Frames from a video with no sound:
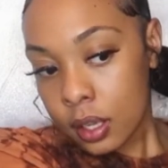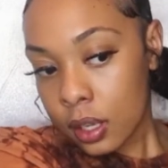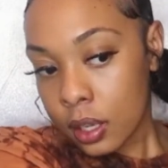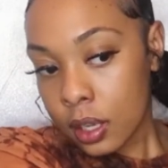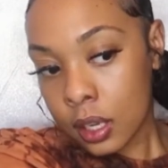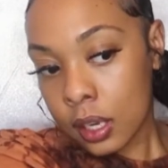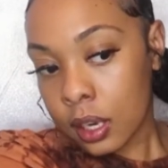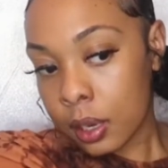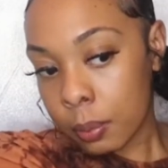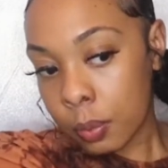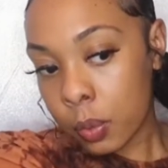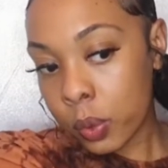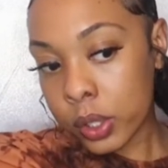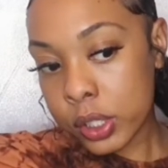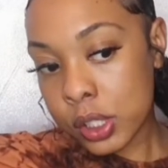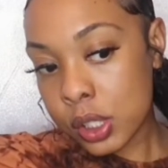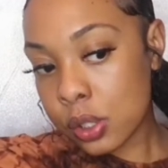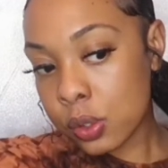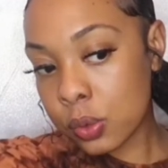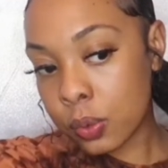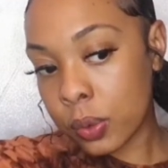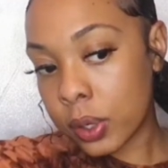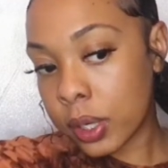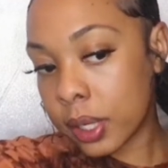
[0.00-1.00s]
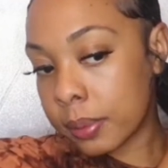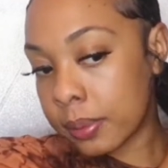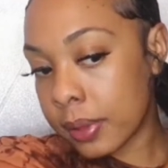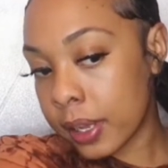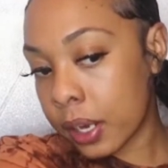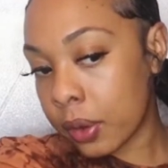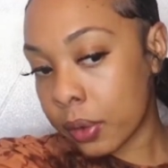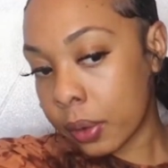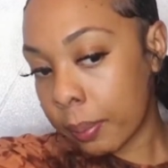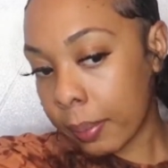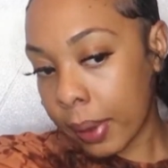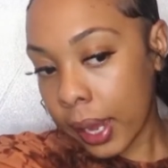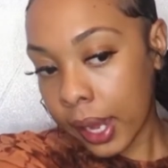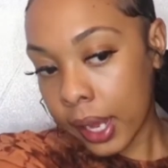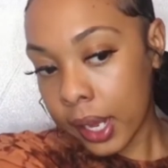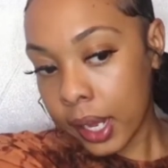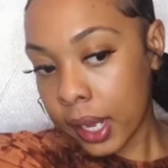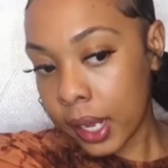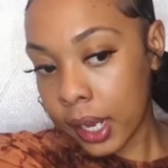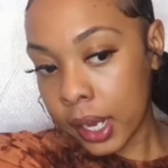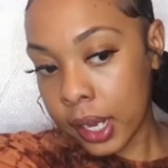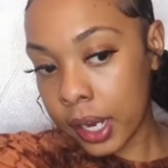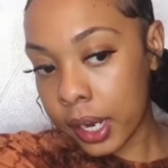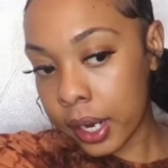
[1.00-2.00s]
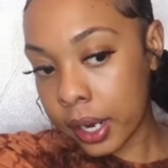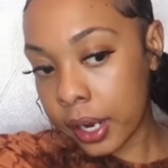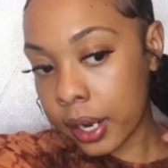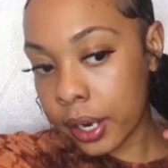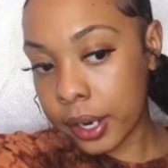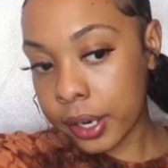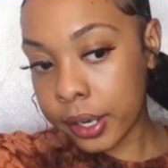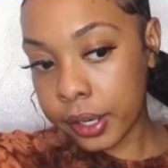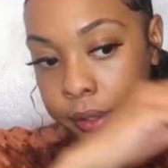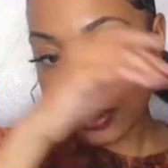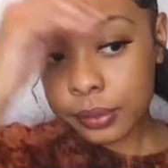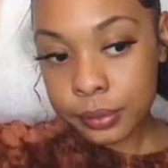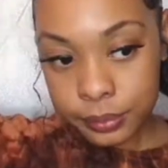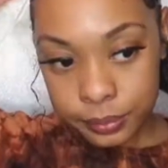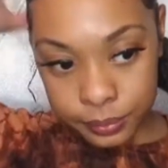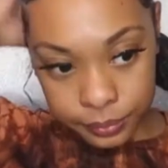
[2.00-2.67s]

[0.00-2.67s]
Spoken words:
and I'm going to rub that on my hair